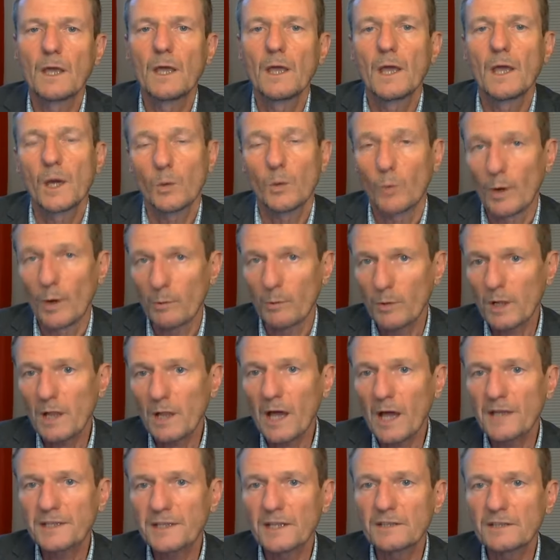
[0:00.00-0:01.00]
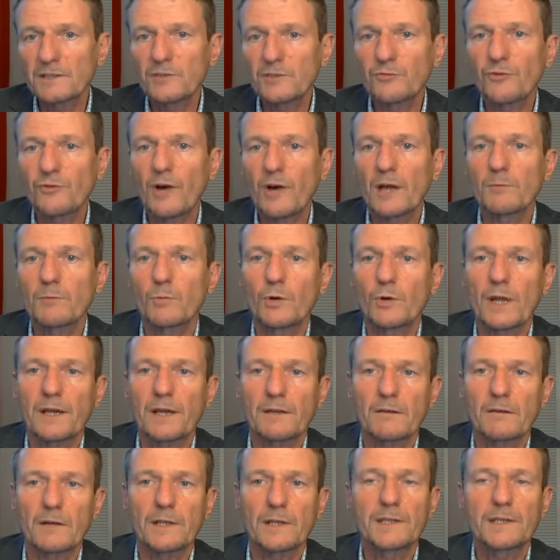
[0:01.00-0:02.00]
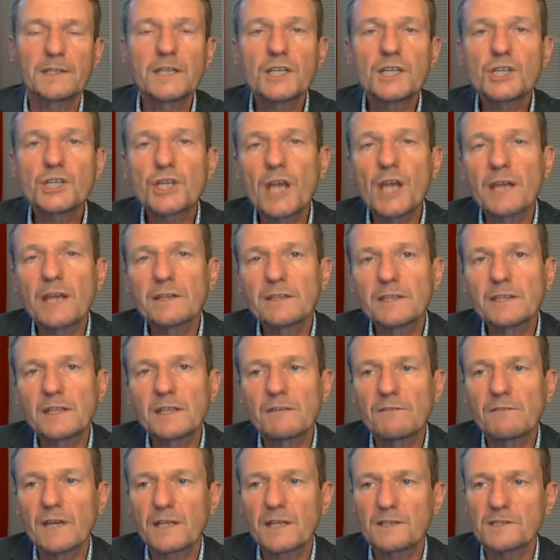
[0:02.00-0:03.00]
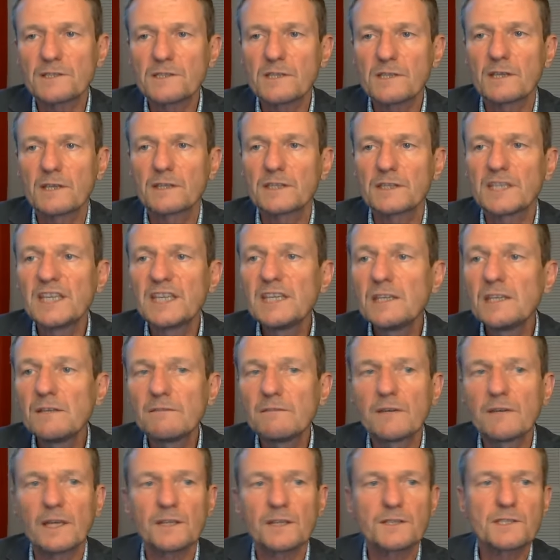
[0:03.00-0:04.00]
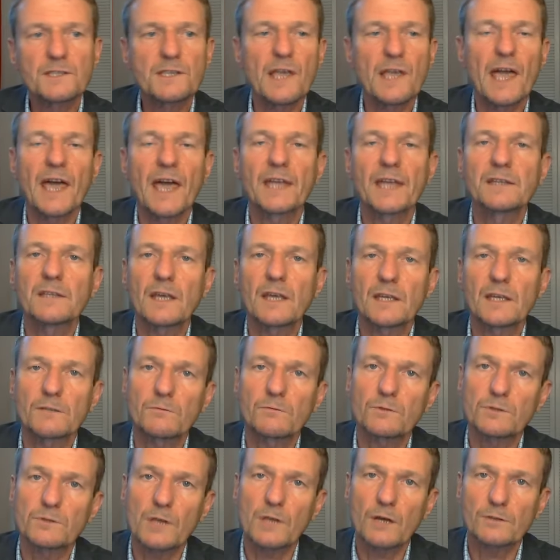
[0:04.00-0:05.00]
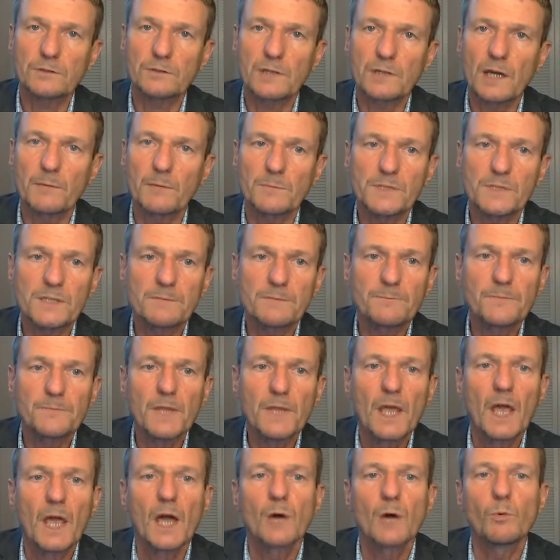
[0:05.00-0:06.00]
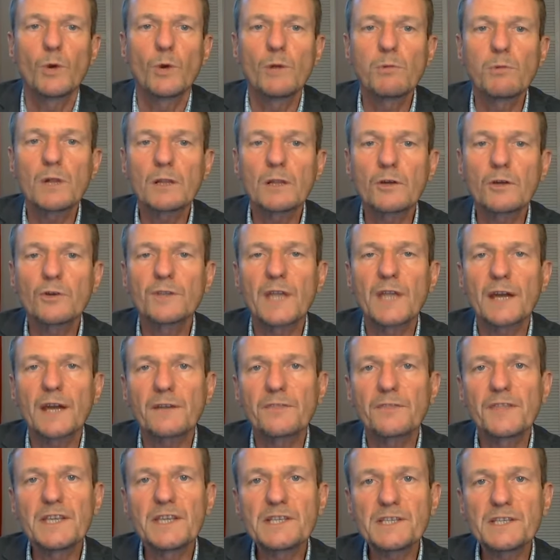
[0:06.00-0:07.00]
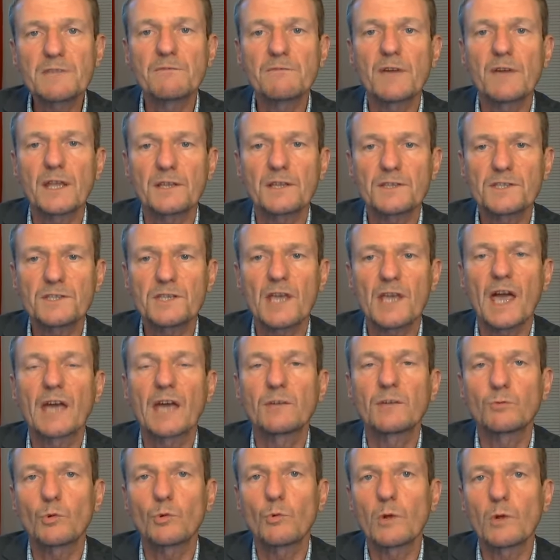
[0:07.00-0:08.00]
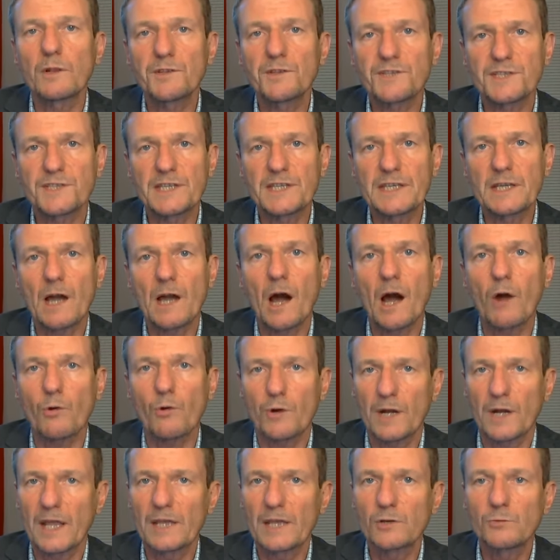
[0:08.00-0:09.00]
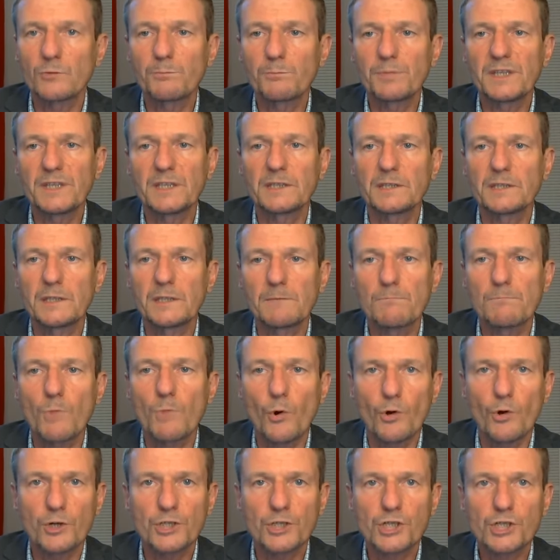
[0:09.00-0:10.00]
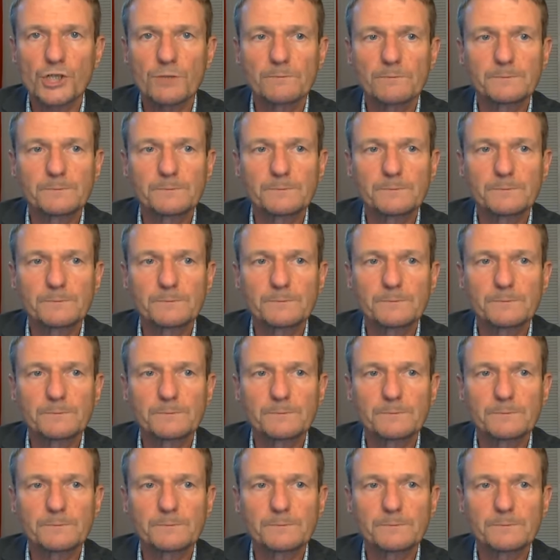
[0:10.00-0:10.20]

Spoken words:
We will identify molecular initiating events, key events, and adverse outcomes. We will connect these events and we will see our AOP emerge.